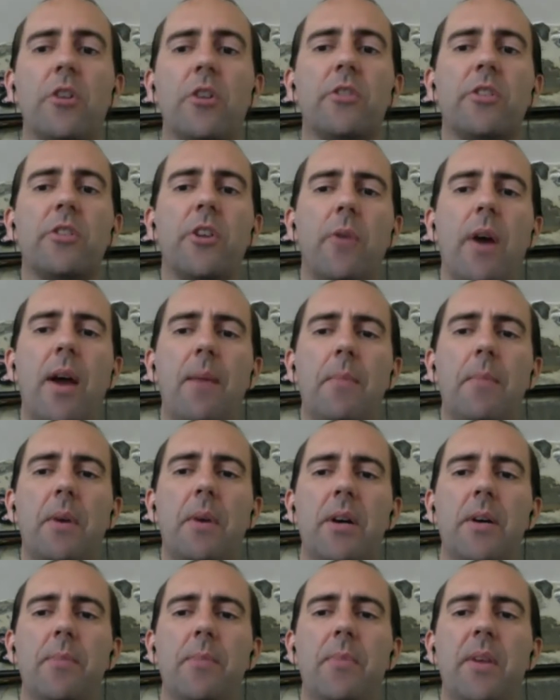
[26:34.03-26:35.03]
So I'm
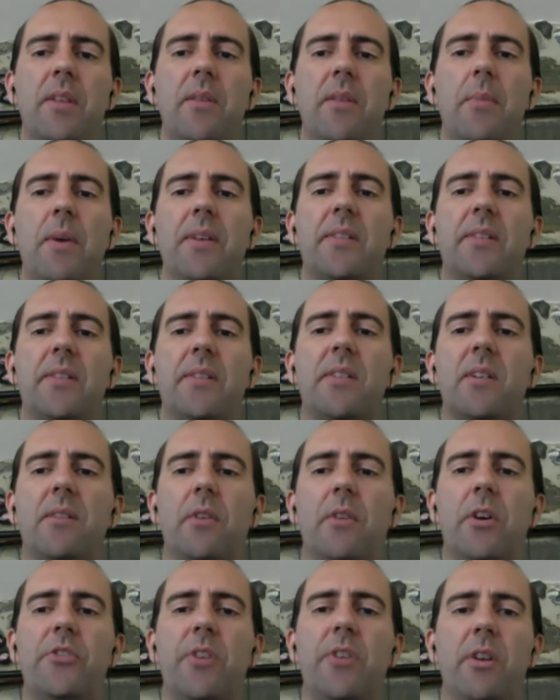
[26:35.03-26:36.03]
in the midst of
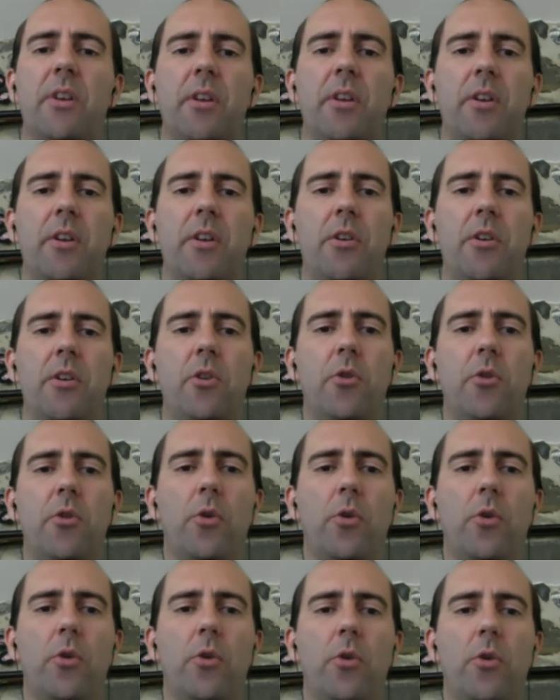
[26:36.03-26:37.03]
launching a new
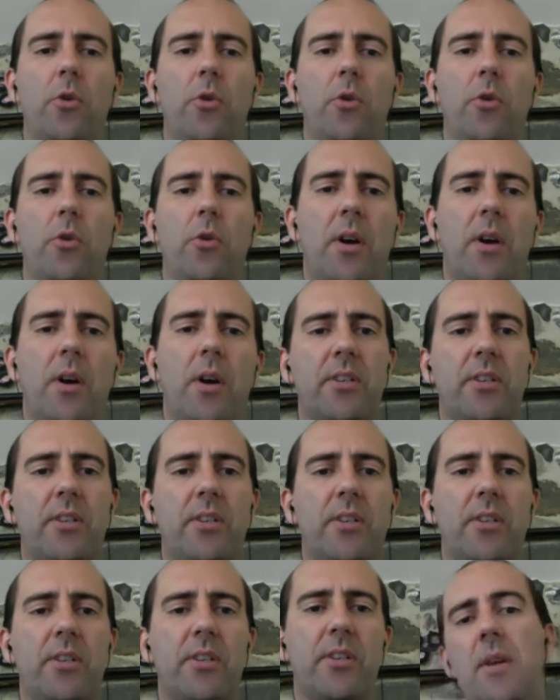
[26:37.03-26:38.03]
project
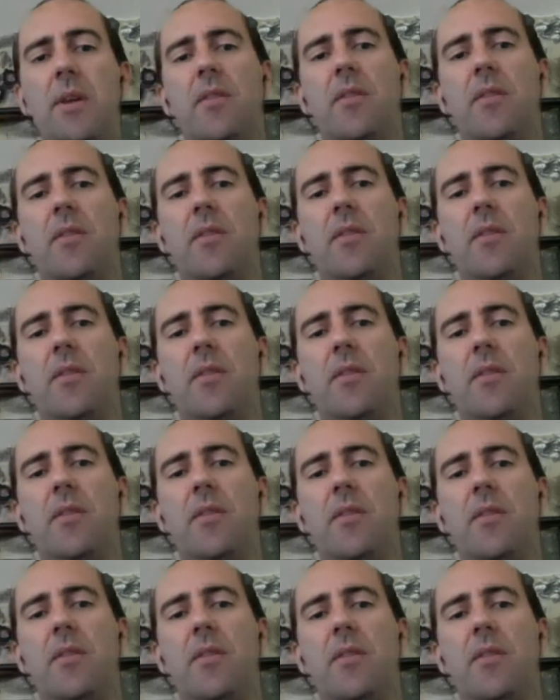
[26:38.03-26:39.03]
over at
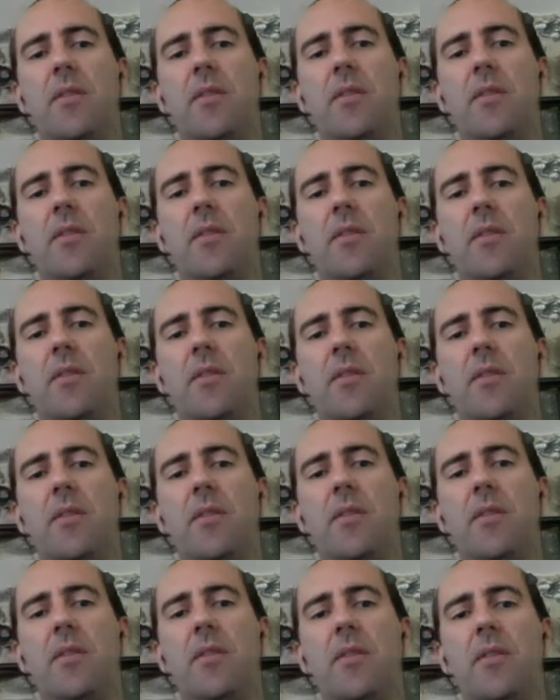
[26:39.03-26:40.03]
wpthemespeed.com where
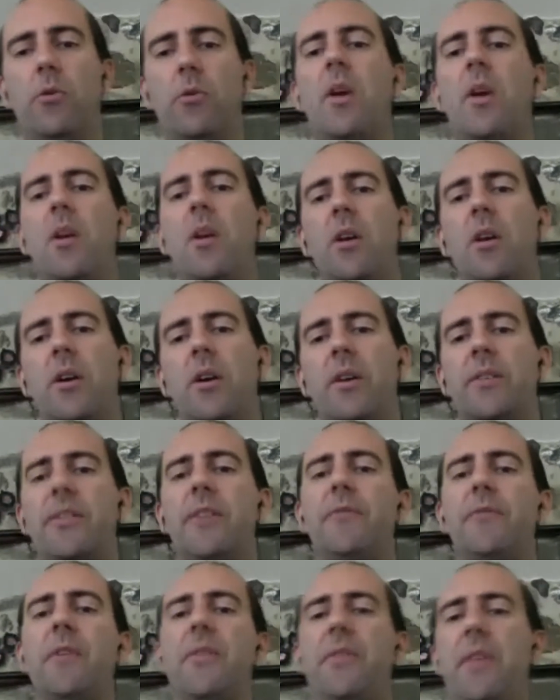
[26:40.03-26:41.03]
we review
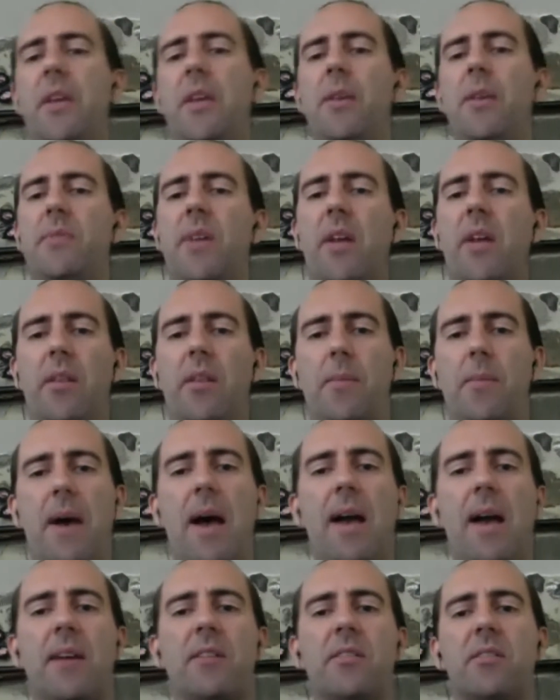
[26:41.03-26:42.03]
different themes out
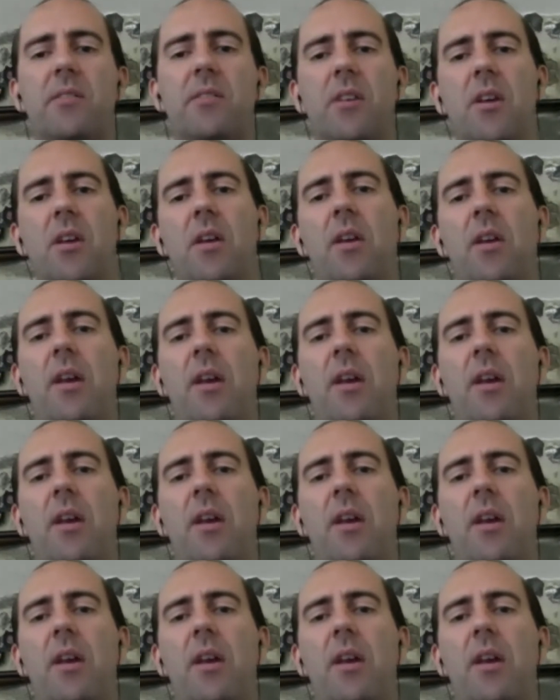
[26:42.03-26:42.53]
of the box,